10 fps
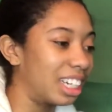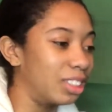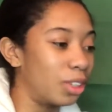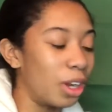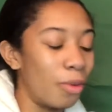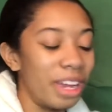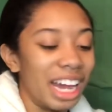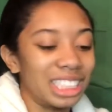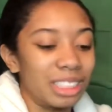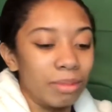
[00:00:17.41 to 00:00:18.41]
cause you know we
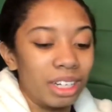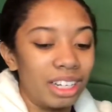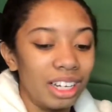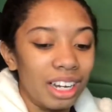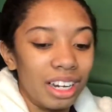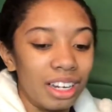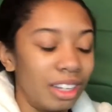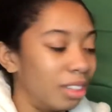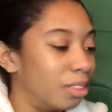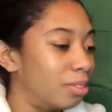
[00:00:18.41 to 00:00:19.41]
got some good
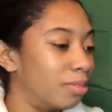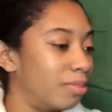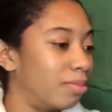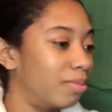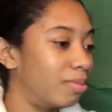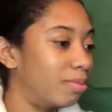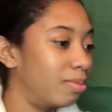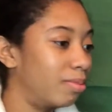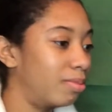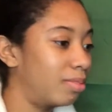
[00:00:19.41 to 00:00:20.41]
love.
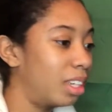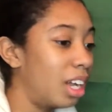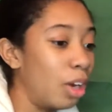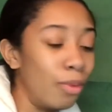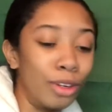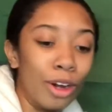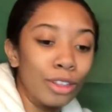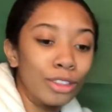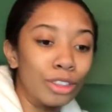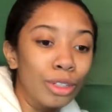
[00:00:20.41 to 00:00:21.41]
We're
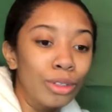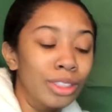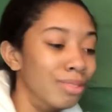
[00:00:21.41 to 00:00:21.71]
gonna do it,